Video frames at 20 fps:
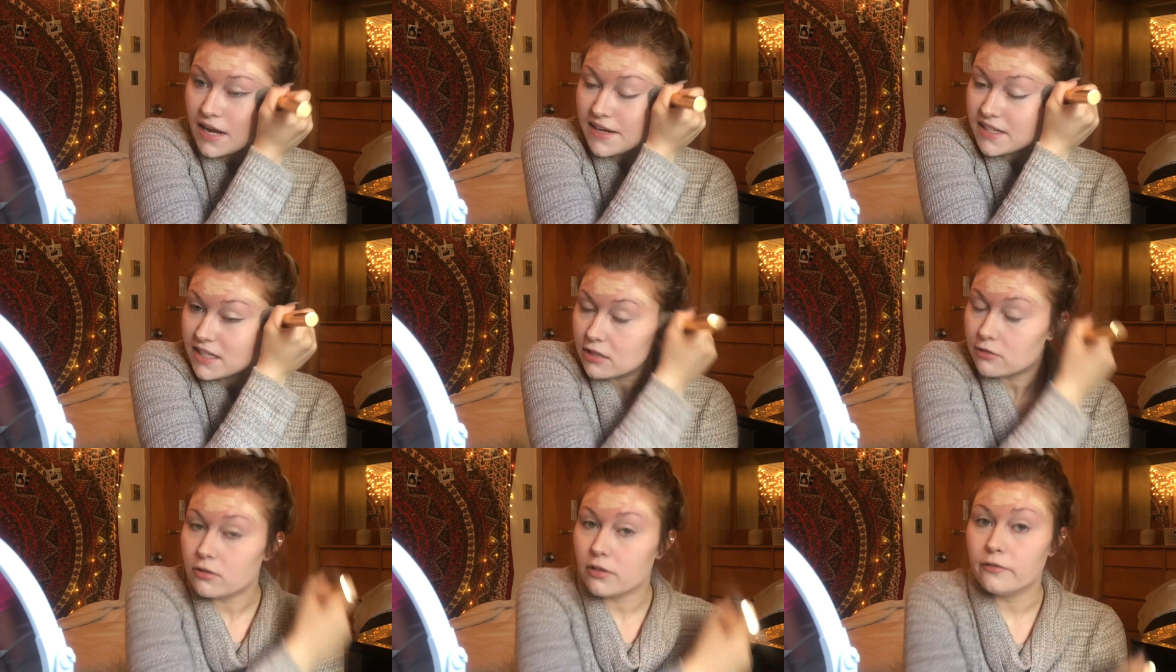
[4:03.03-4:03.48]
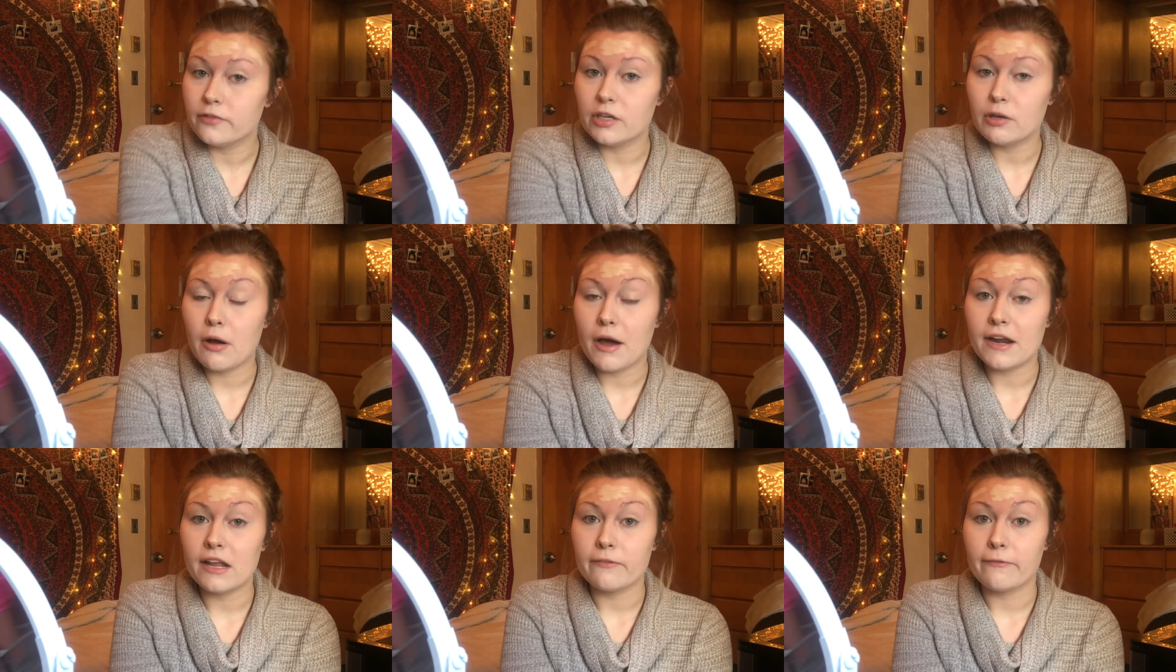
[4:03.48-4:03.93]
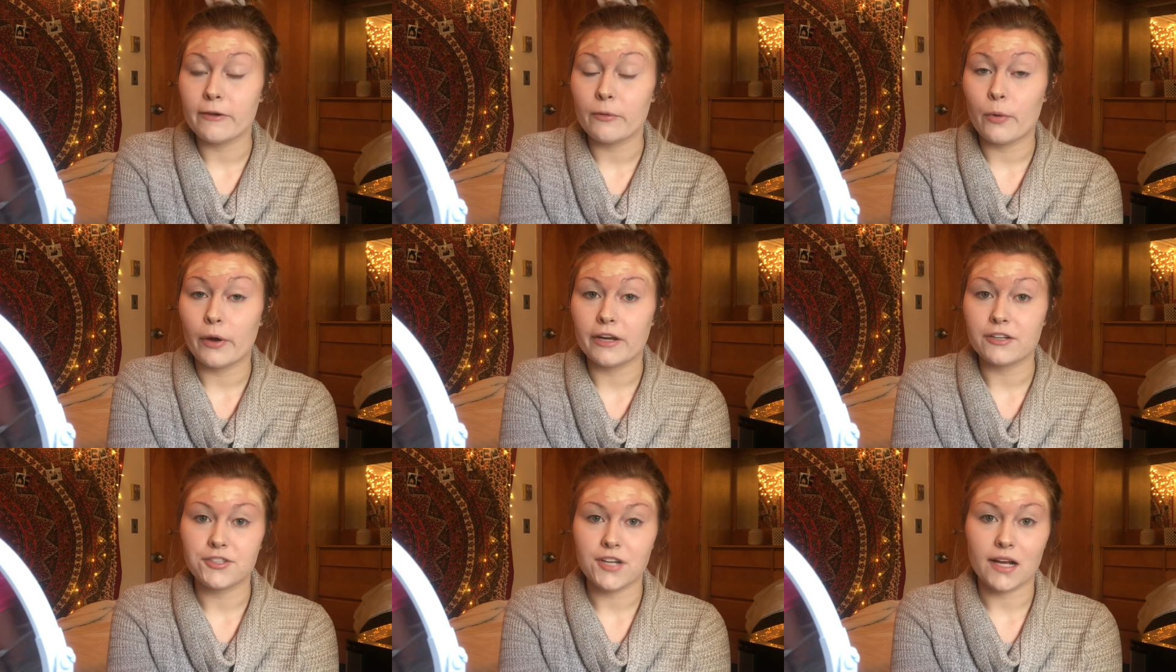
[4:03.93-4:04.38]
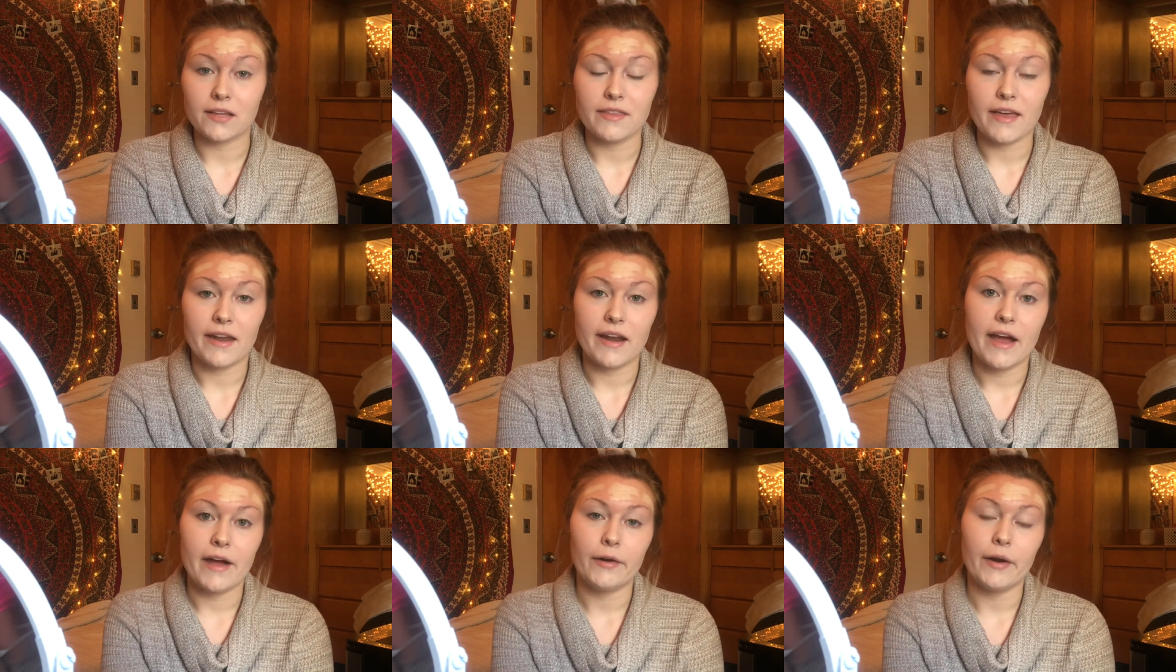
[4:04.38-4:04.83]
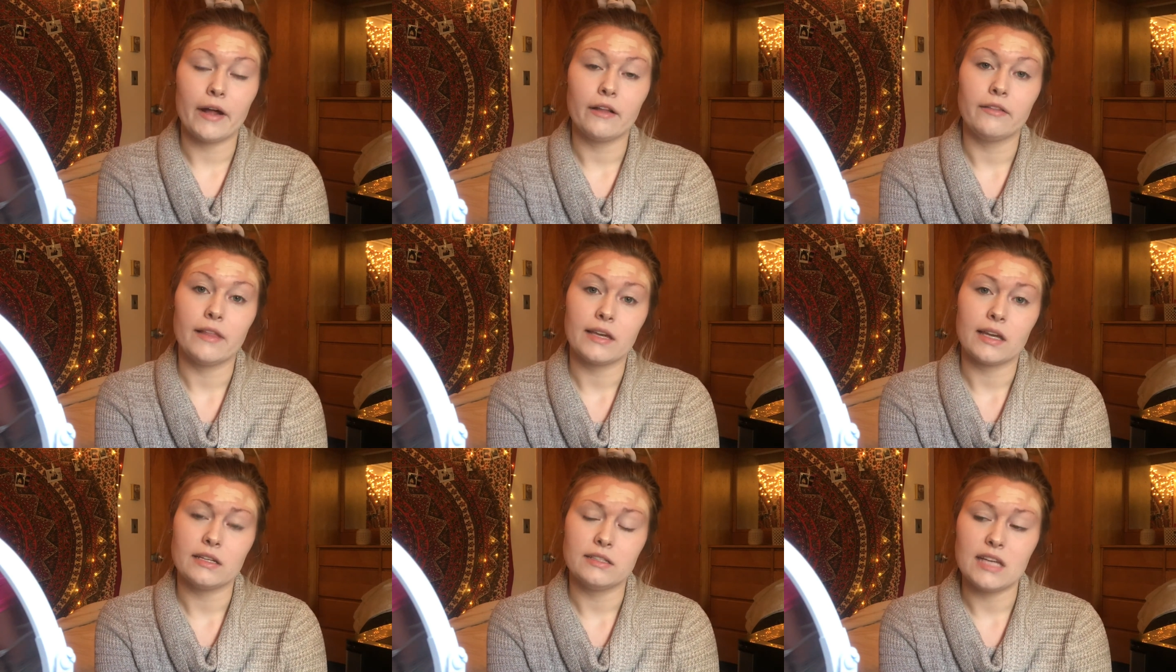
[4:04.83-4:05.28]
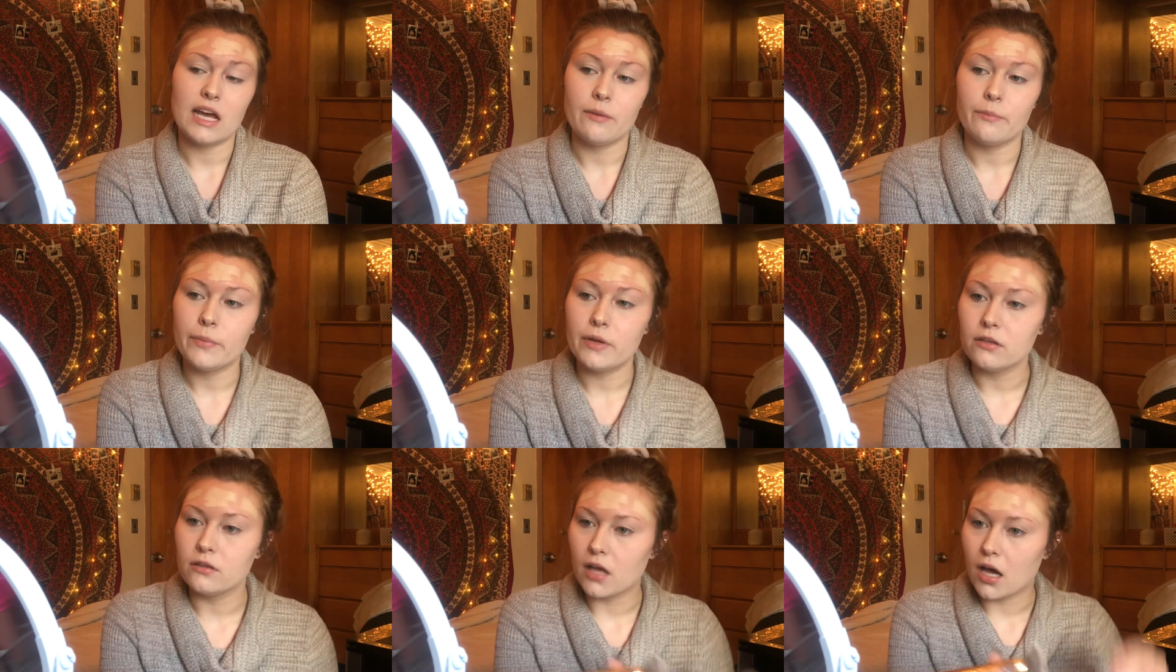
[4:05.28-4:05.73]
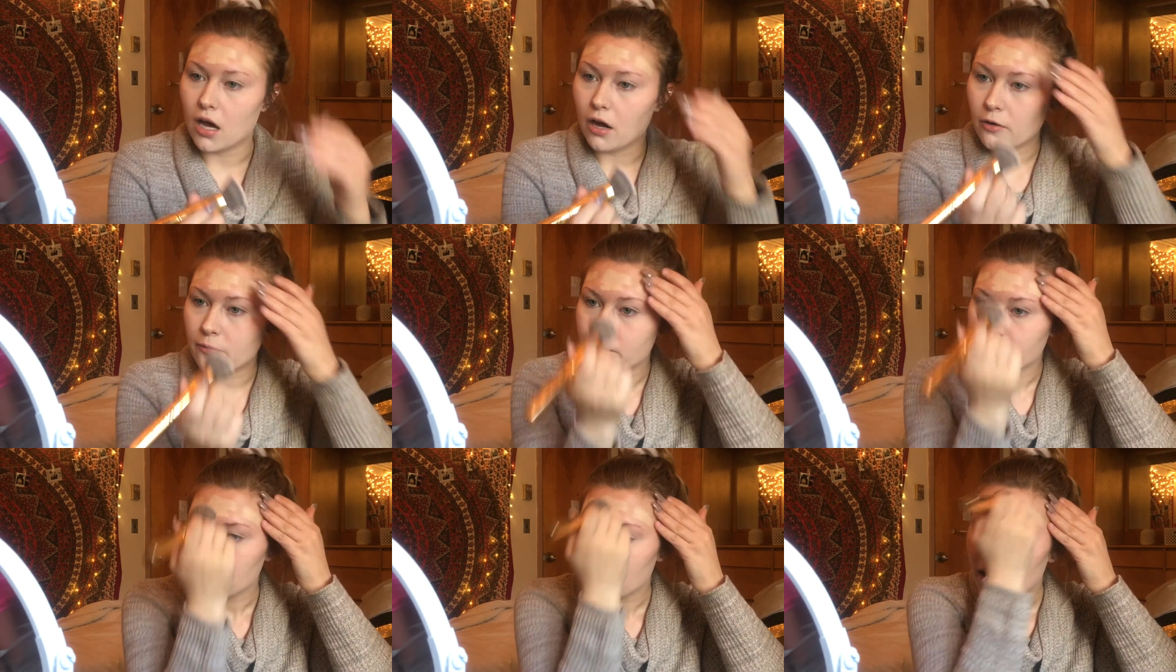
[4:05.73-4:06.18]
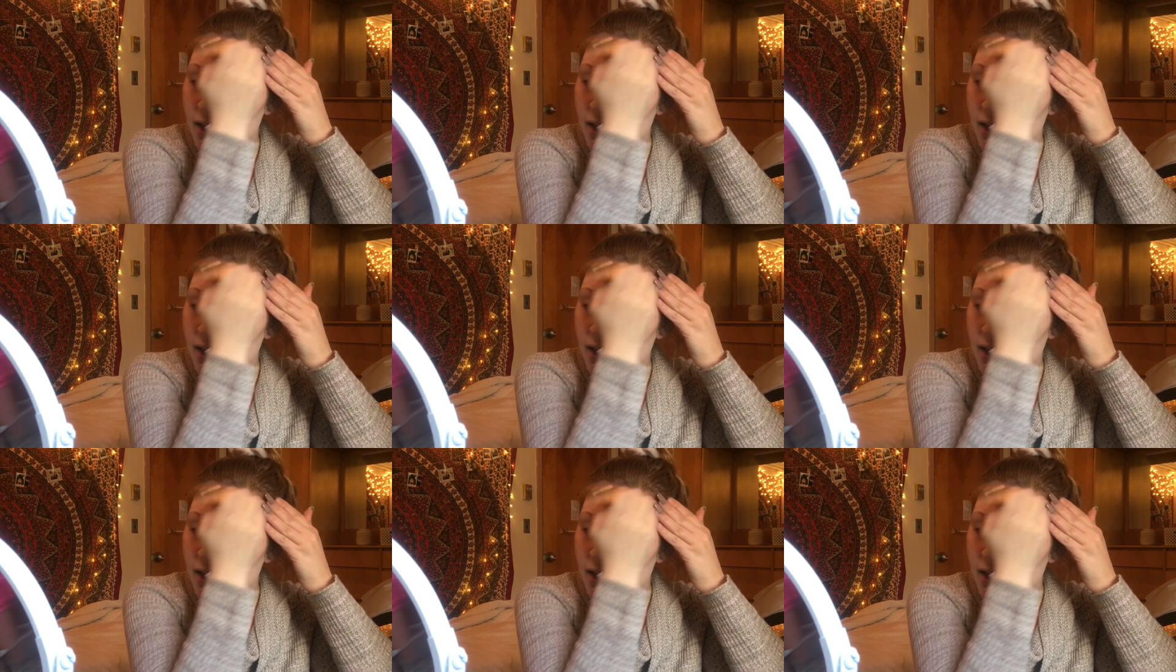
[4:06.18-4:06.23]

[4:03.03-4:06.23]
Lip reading: I did a review on it. If you want to check that out, I'll link it down below.